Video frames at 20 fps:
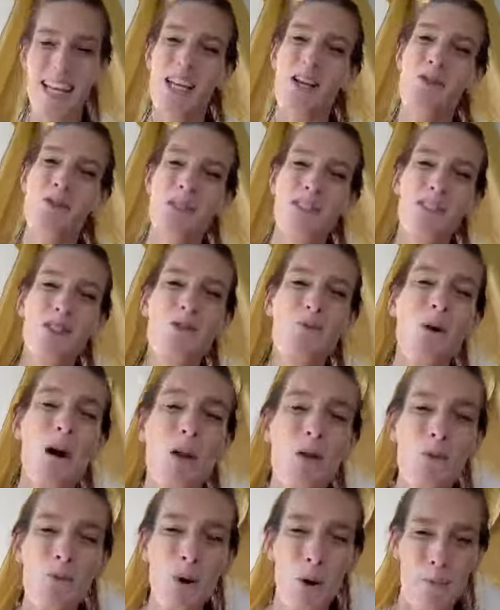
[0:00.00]
And there was this
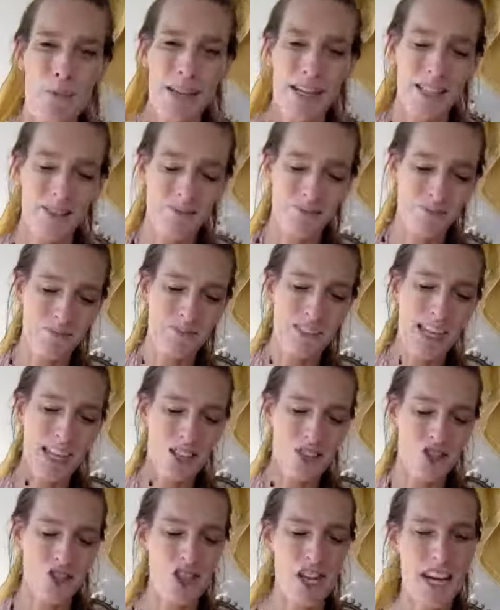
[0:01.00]
one woman
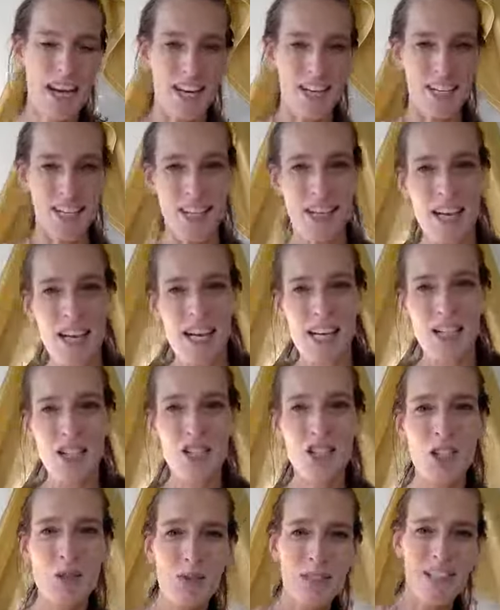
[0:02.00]
that shared,
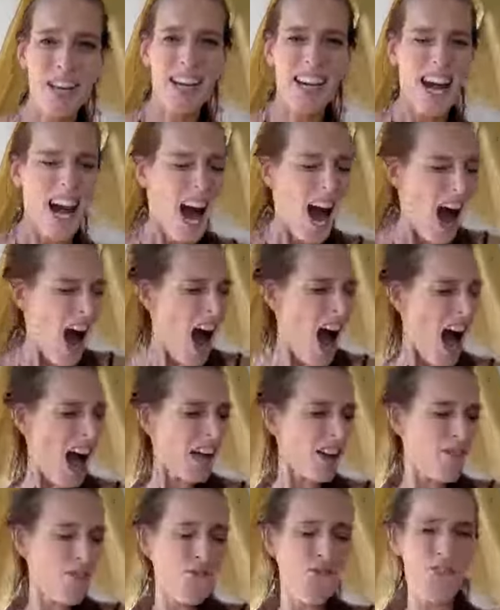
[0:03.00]
she was like,
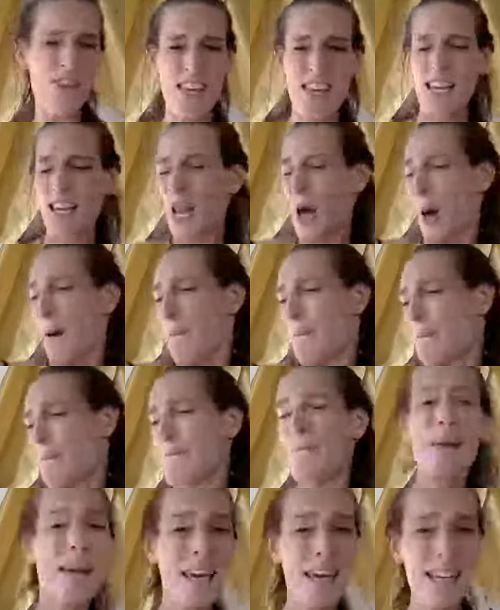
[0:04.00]
I feel
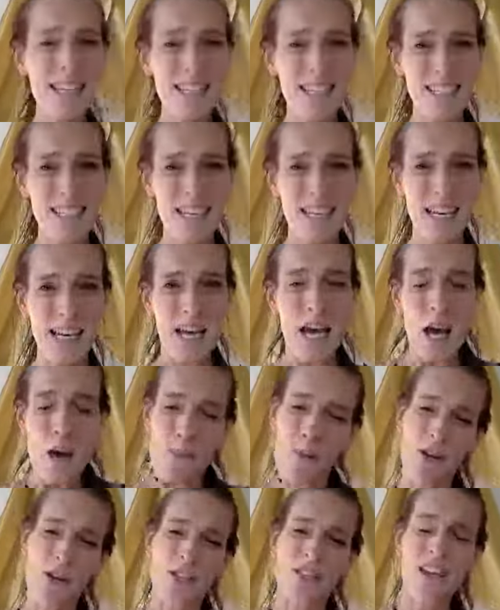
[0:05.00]
amazing
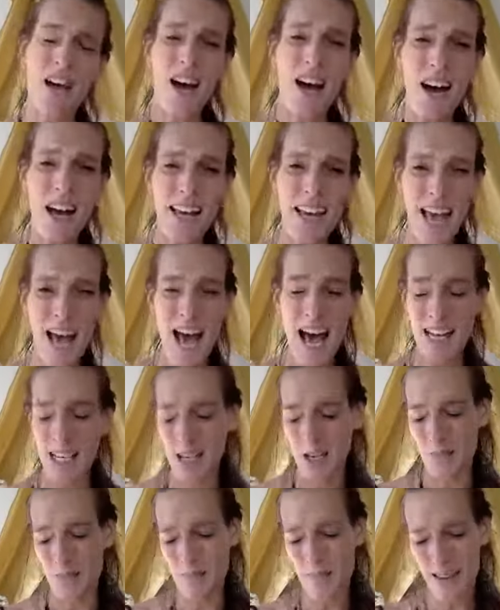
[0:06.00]
because I had
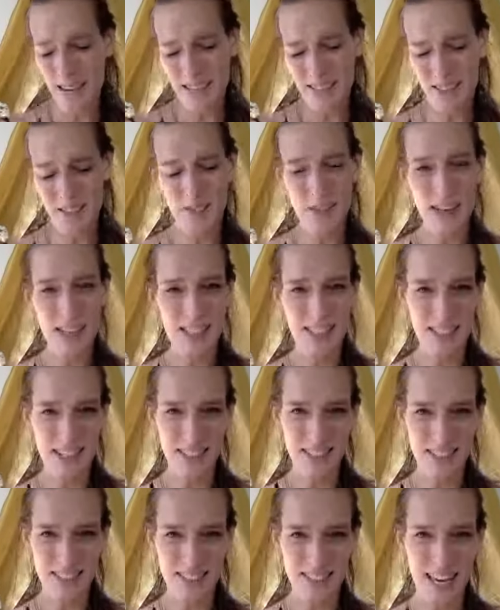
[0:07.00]
an amazing
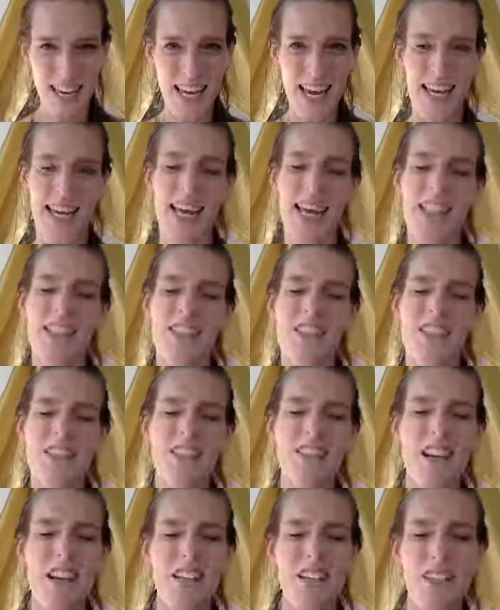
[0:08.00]
Valentine's Day and had
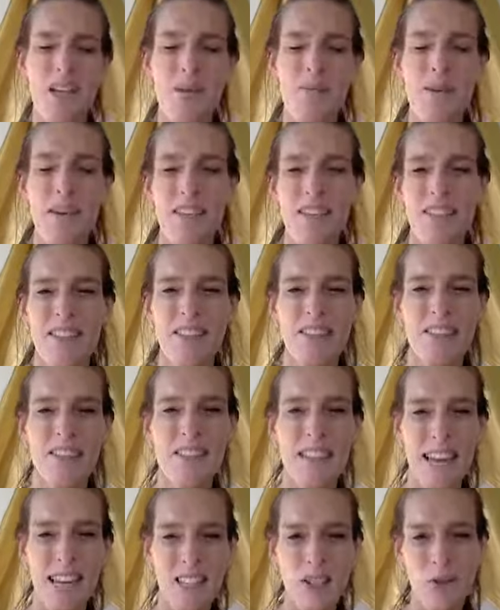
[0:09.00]
such amazing
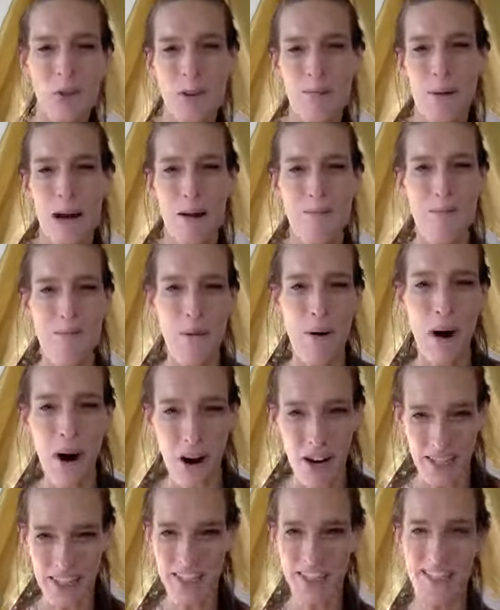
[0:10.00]
sex with my
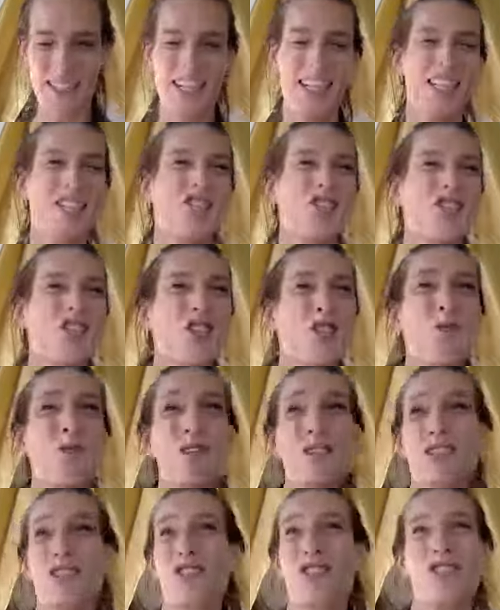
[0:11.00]
partner, and she
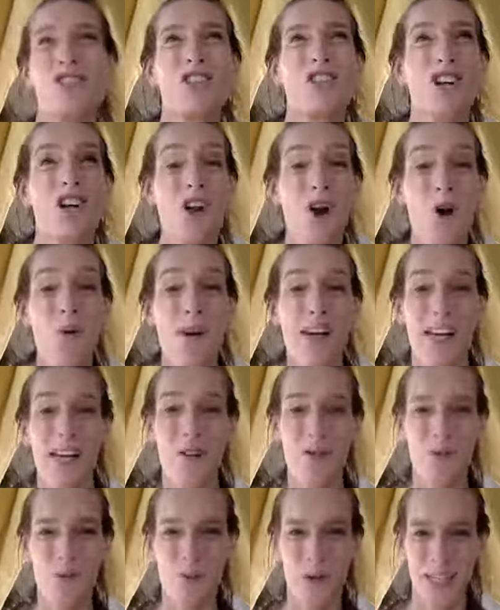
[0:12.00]
was just glowing
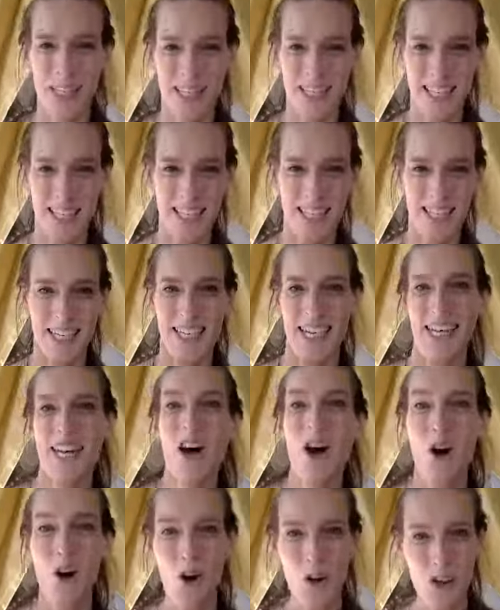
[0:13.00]
and radiating, and
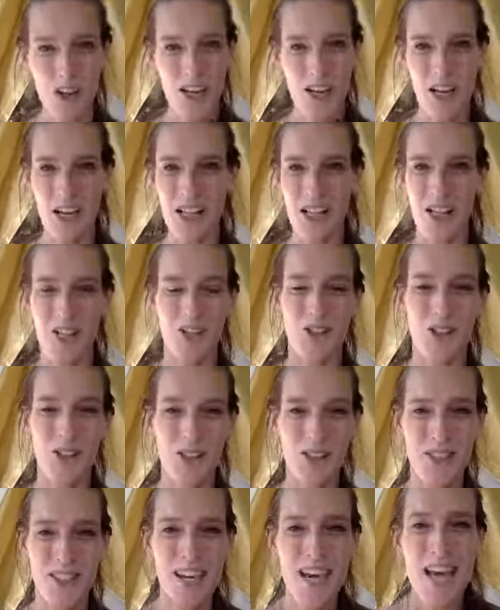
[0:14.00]
all the other
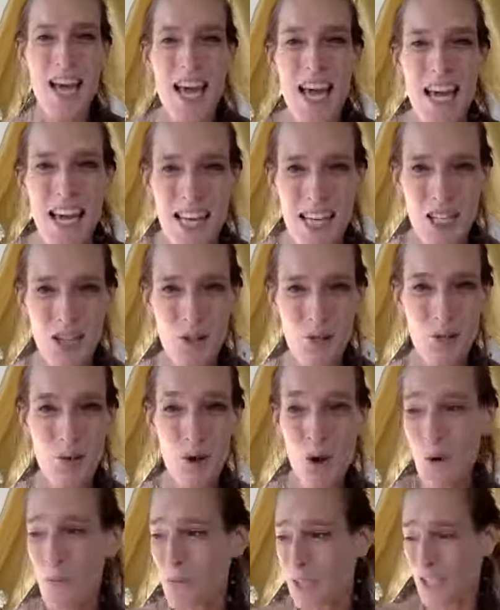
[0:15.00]
girls in the
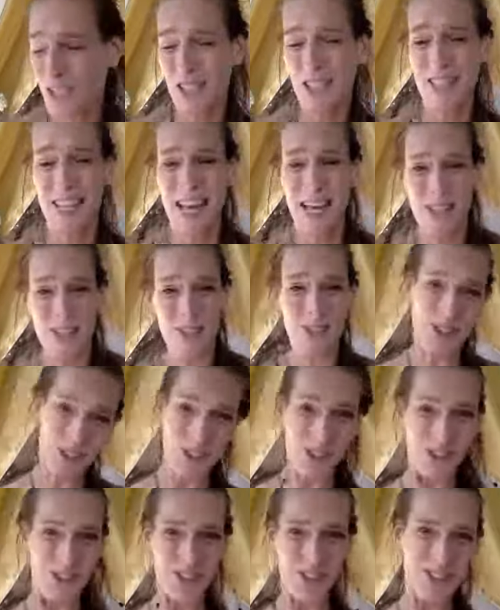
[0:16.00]
room were just like,
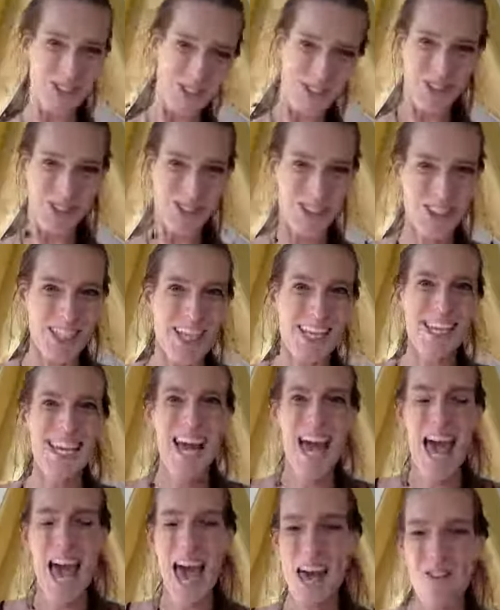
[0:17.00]
ah,
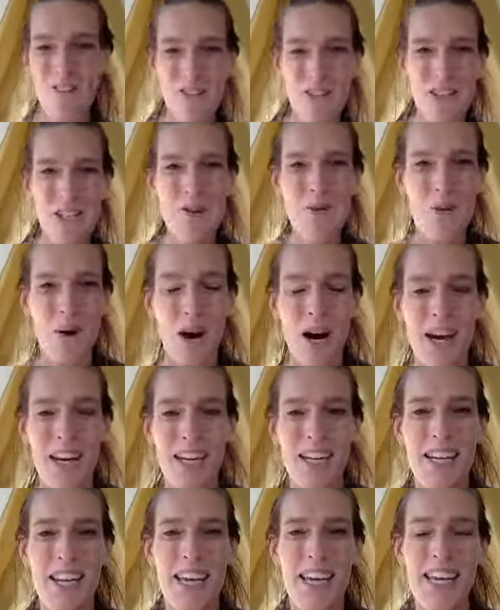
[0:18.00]
like
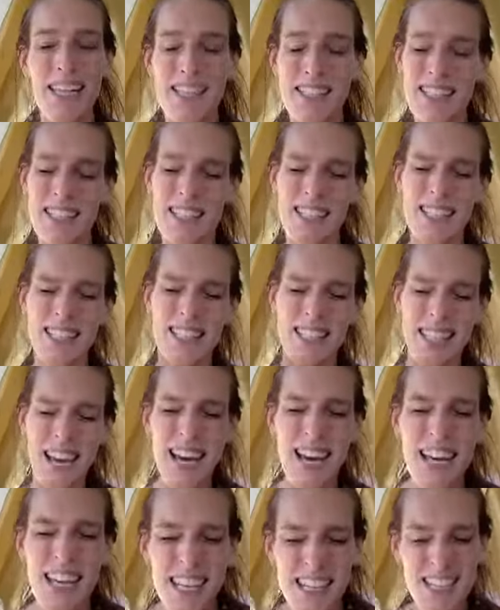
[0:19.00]
everyone is
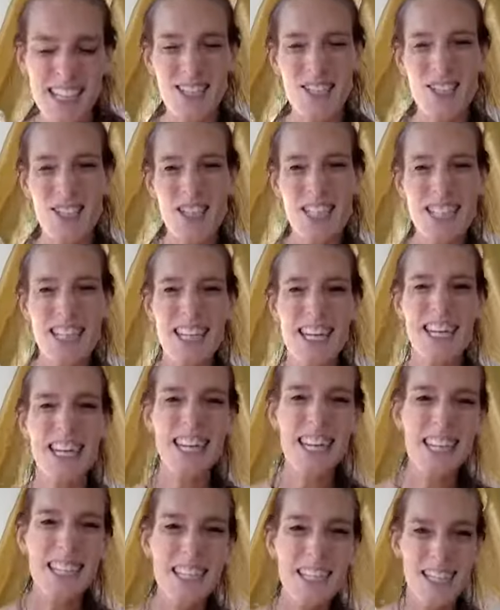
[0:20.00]
excited. It just
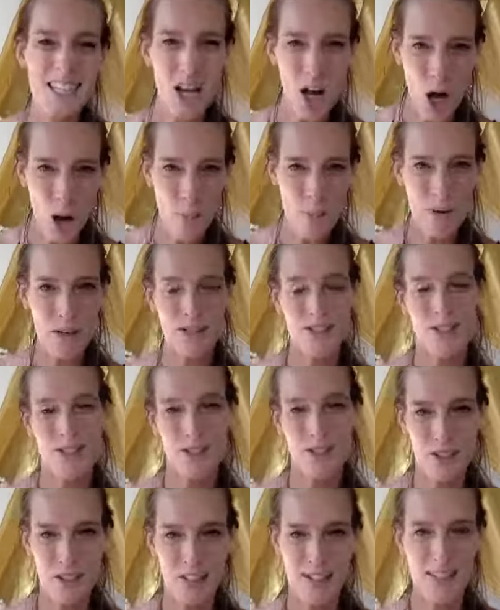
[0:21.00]
lifts up a
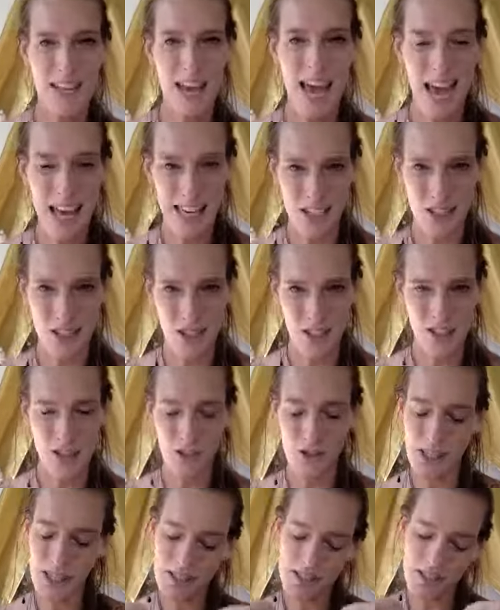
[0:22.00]
certain energy.
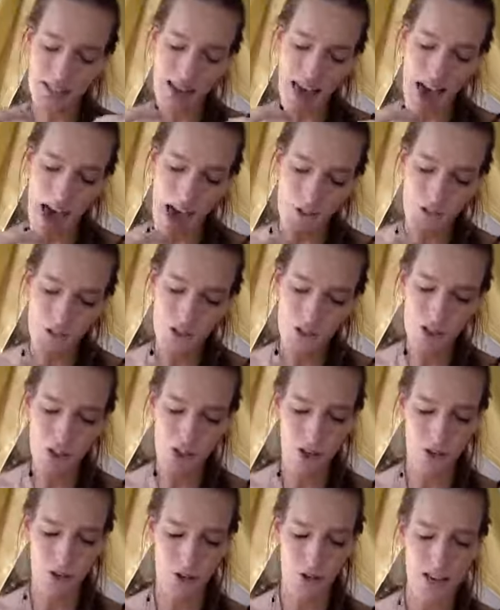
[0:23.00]
So there's an
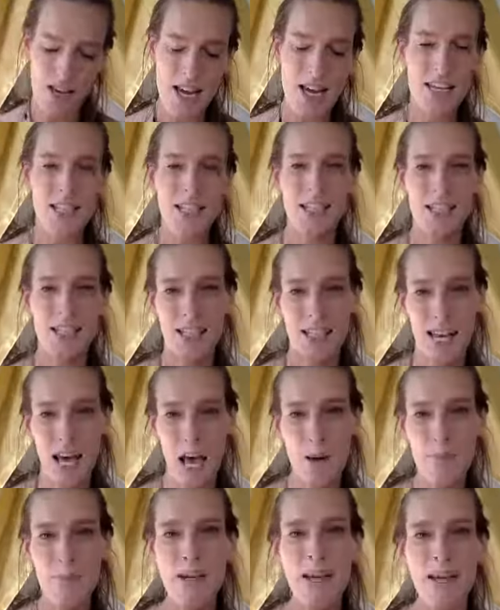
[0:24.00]
afterglow that can
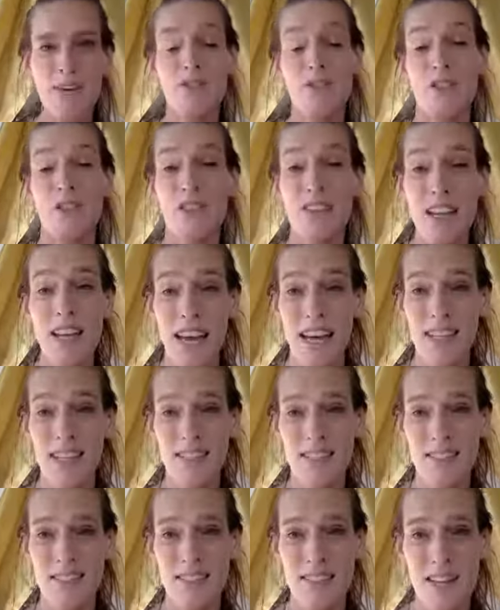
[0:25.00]
happen after
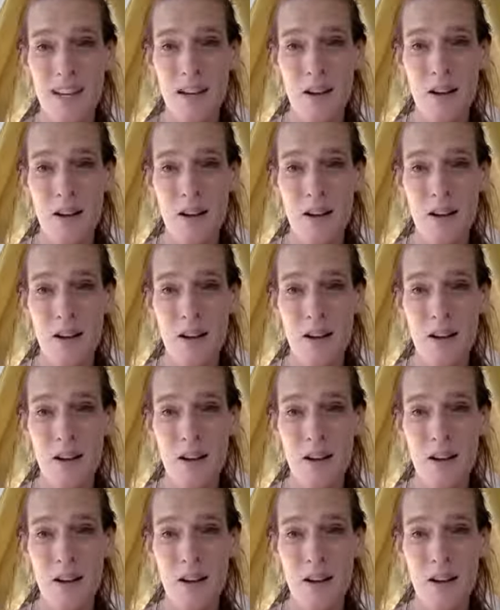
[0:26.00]
sex.